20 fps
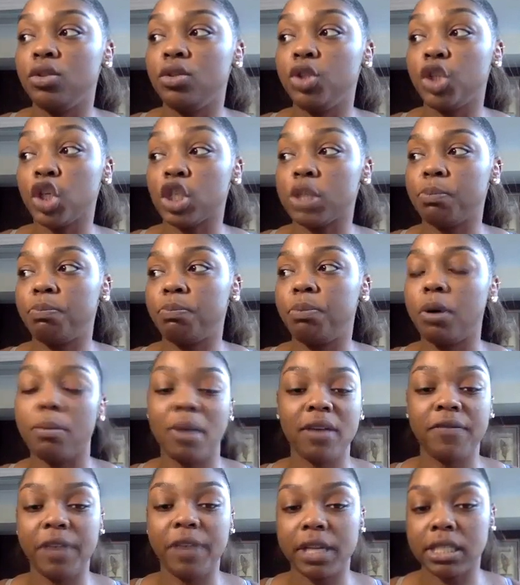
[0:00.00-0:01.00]
just put
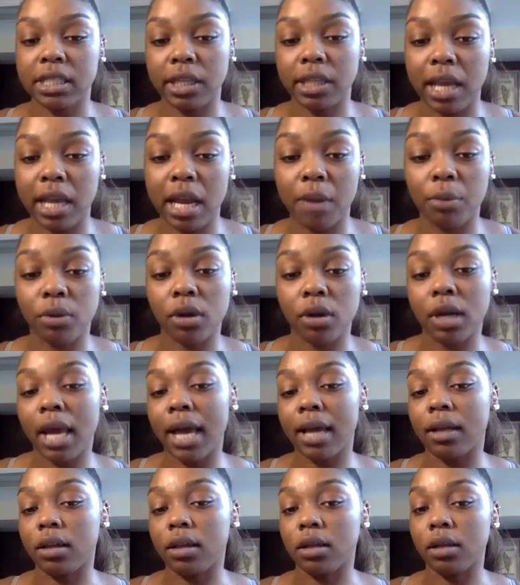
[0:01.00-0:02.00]
my face in the camera
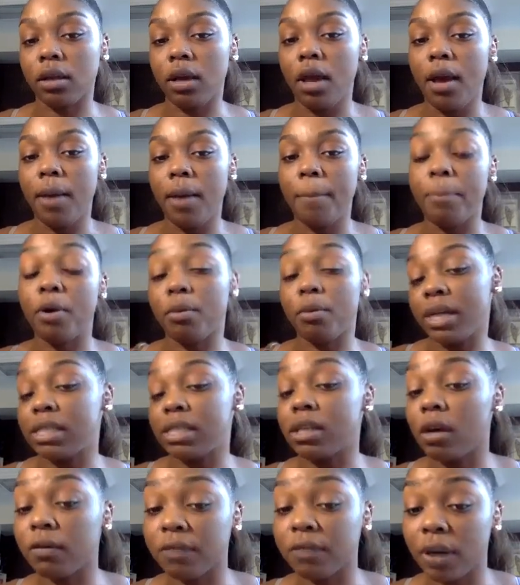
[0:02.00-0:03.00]
and put
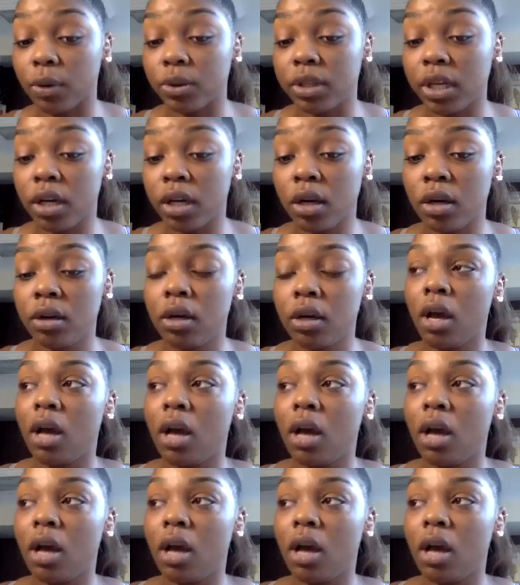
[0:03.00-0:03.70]
myself out there.